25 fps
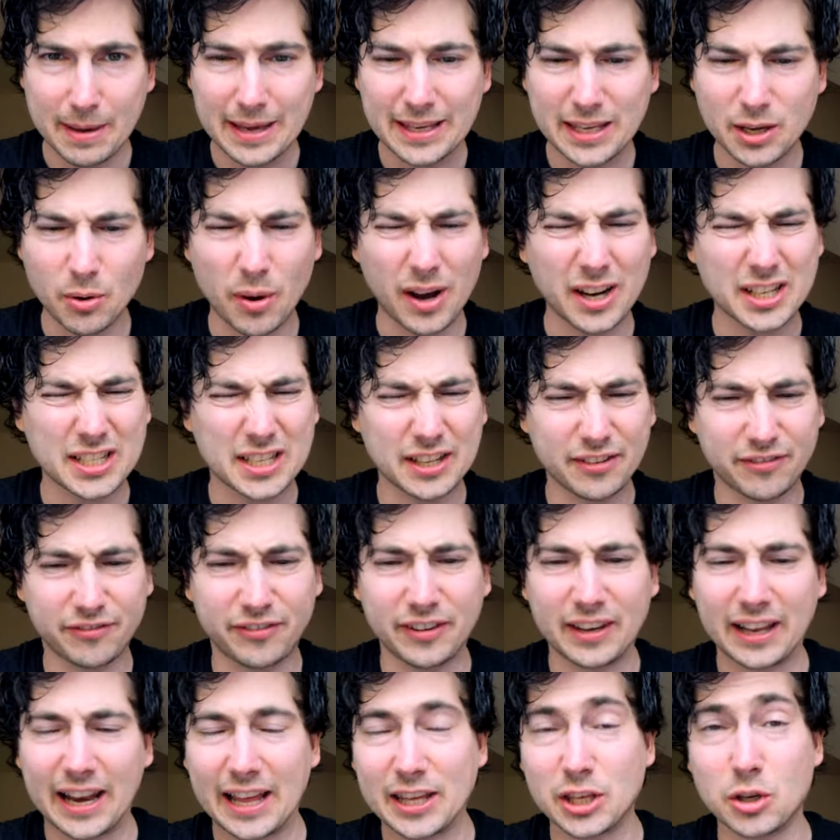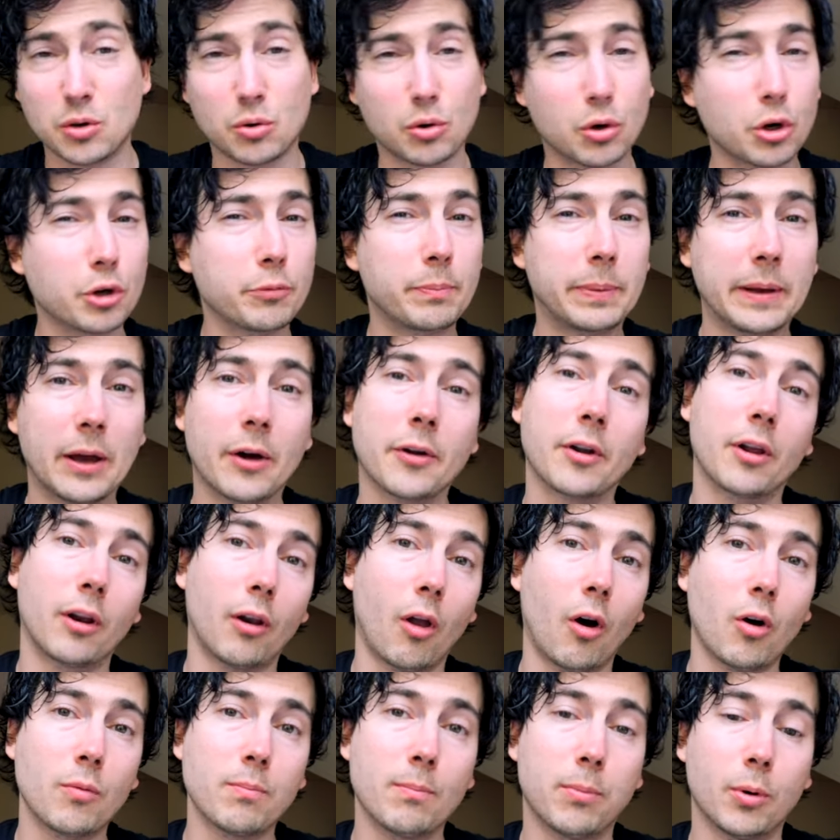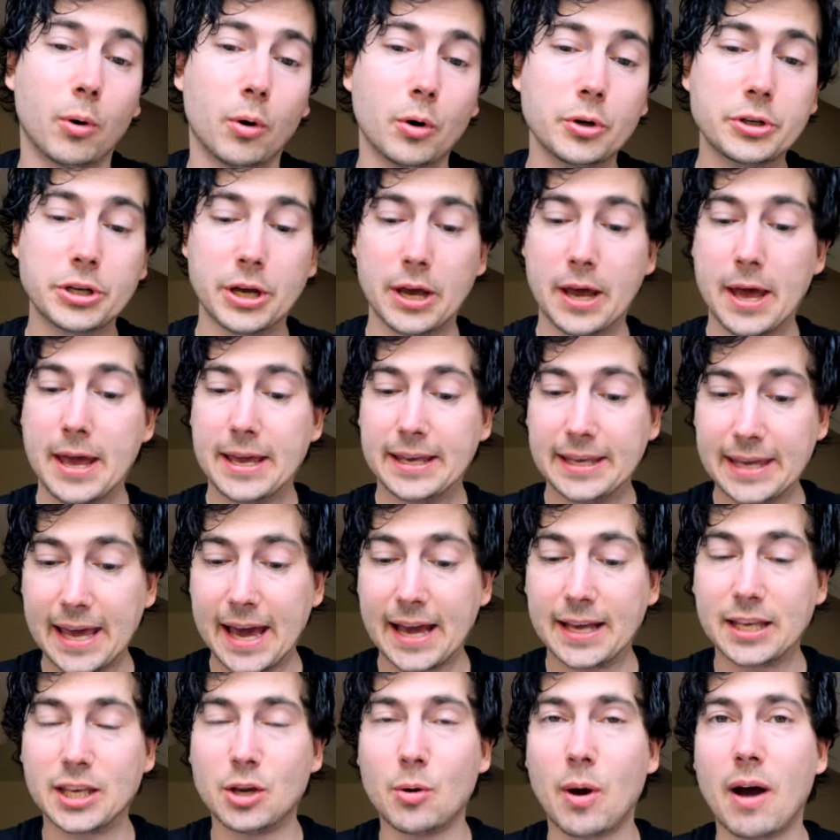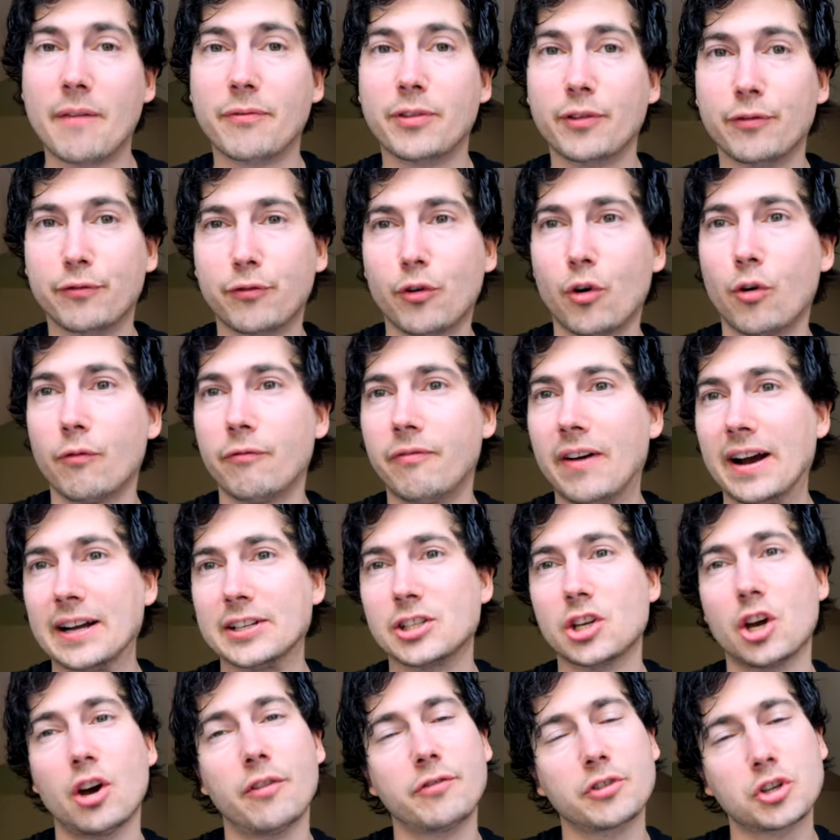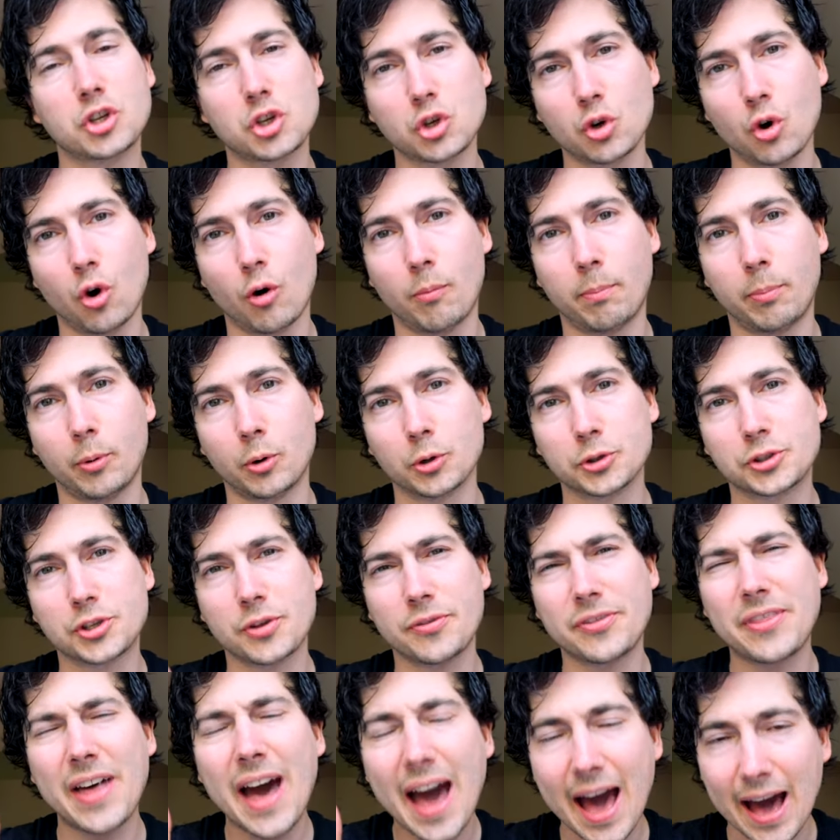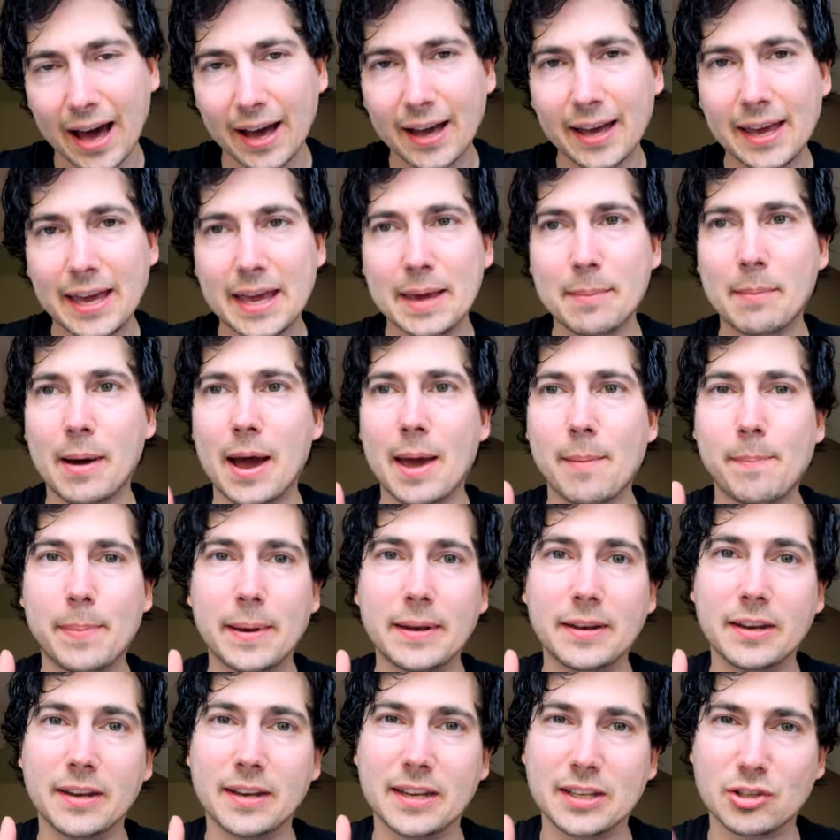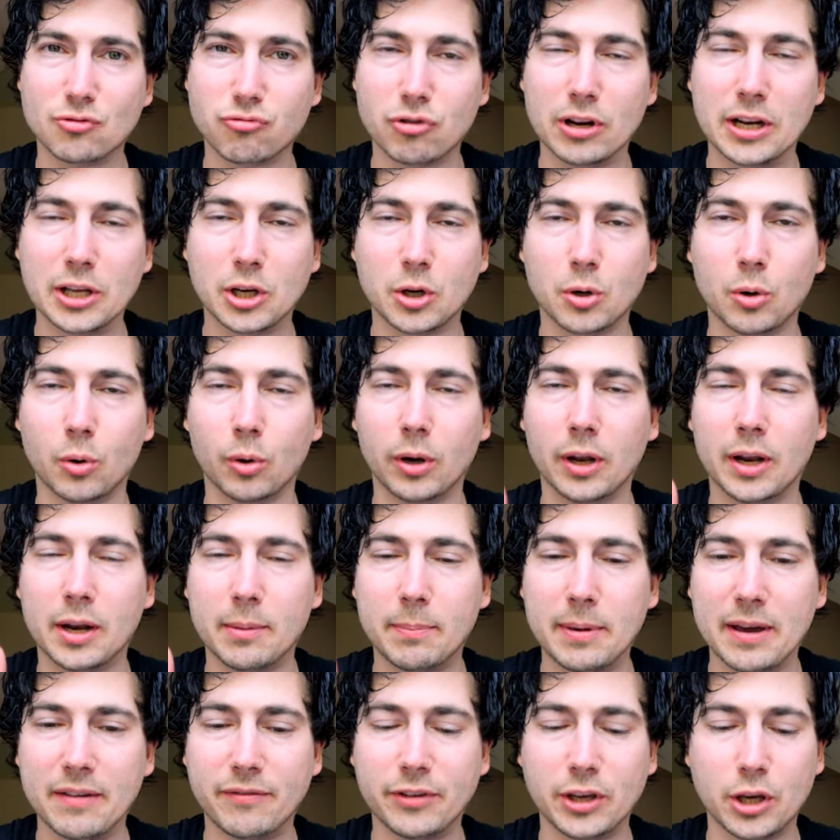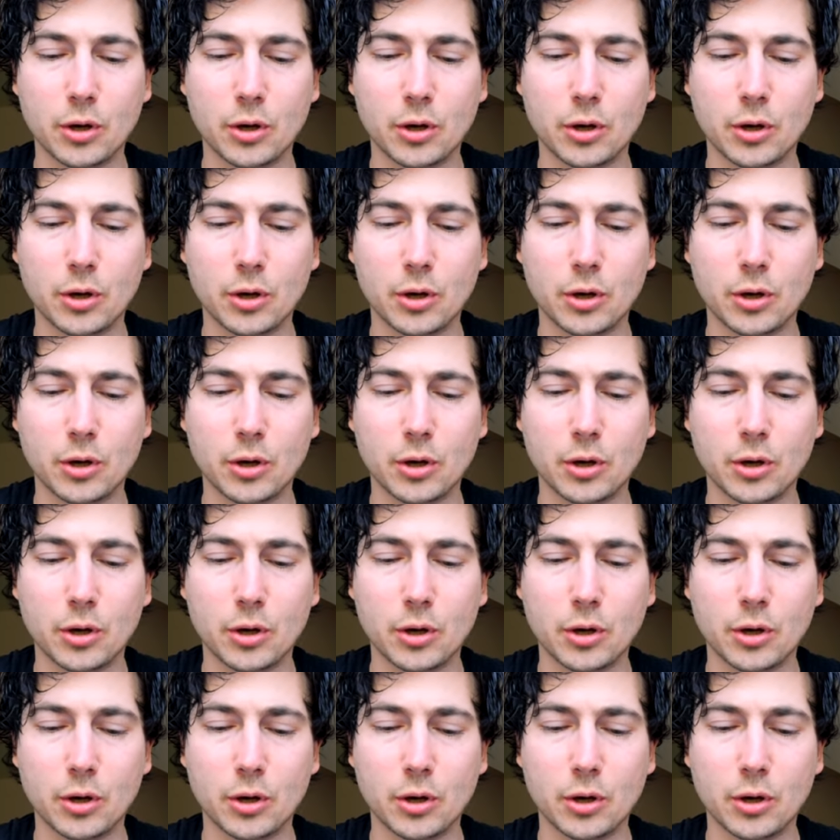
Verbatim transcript: make you actually feel like you could be on a longboard, yet you have the form factor of a shortboard. So that, in my opinion, is really cool and a bit of a